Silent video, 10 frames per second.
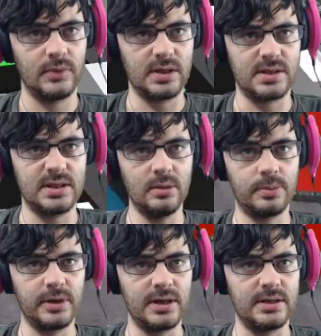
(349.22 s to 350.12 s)
it's still
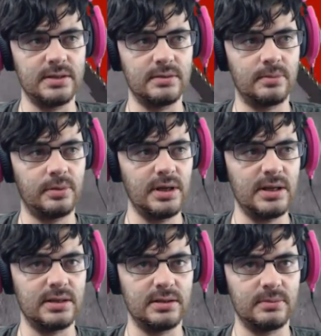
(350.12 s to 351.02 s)
pretty
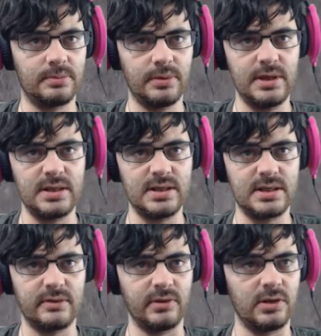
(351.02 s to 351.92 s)

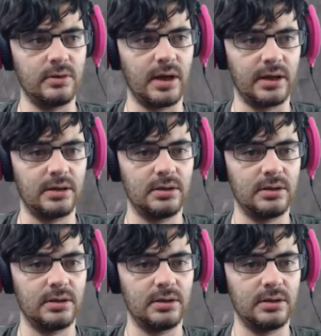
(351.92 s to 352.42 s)
decent of a UI.